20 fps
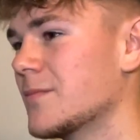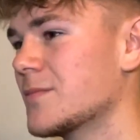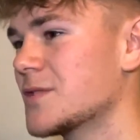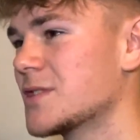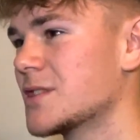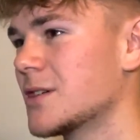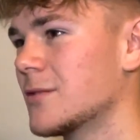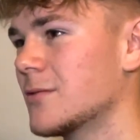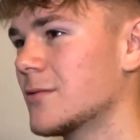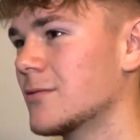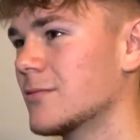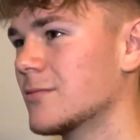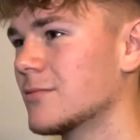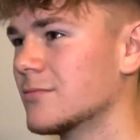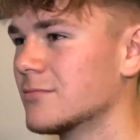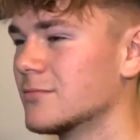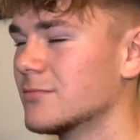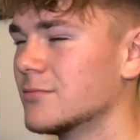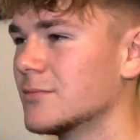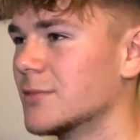still,
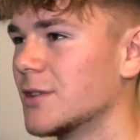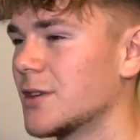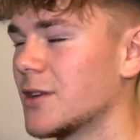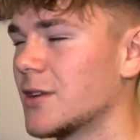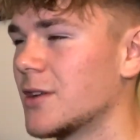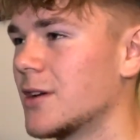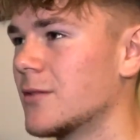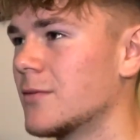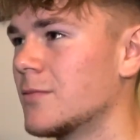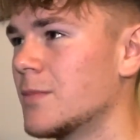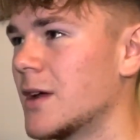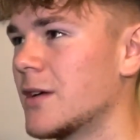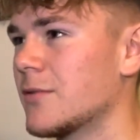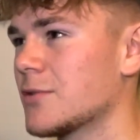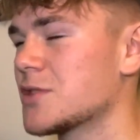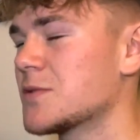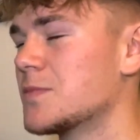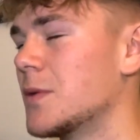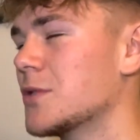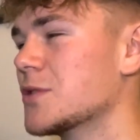I don't know, be
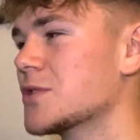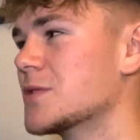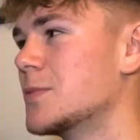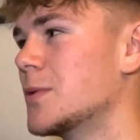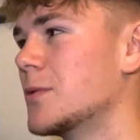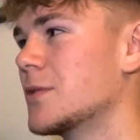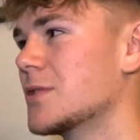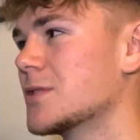responsible